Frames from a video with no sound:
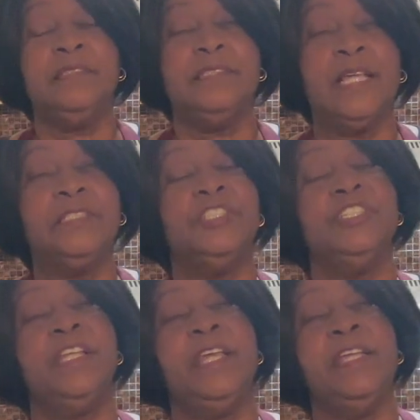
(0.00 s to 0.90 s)
sausage
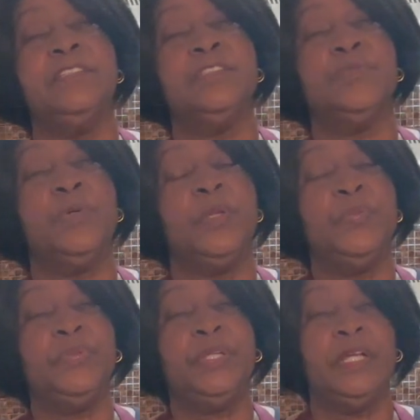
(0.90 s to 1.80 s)
and eggs is what I'm
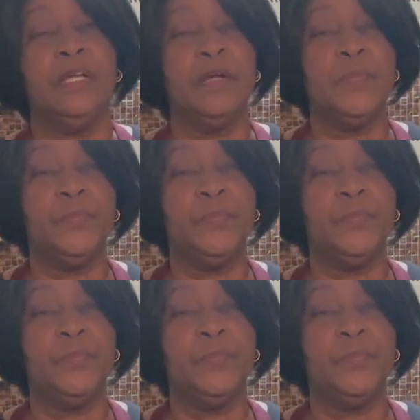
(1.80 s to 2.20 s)
putting up.